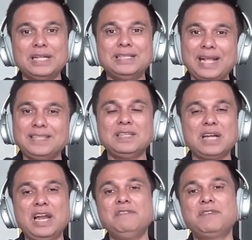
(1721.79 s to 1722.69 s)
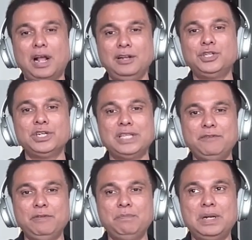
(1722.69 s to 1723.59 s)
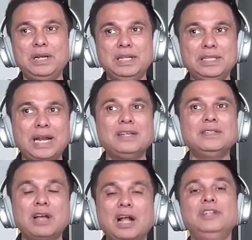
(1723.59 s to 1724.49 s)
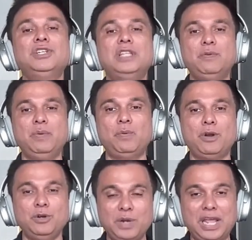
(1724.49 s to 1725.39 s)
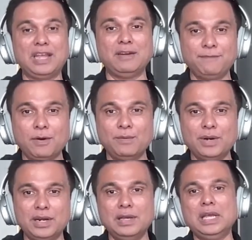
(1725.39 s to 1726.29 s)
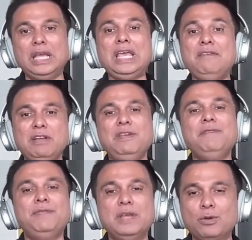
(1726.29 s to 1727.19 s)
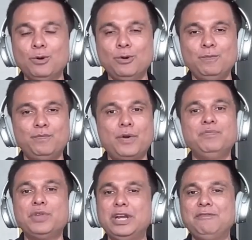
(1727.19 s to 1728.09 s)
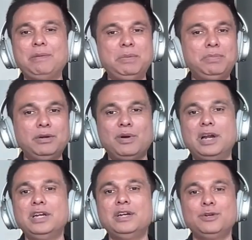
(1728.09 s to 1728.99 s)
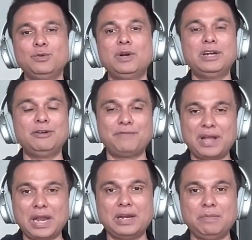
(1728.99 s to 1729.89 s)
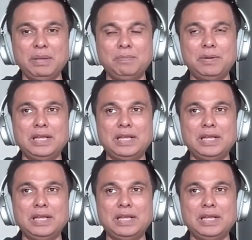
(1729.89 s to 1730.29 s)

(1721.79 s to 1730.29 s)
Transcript: That's the kind of culture that we build, and that is the culture that we wanted to take it forward even if we grow from 35 people to 100 or 200 or 500 people.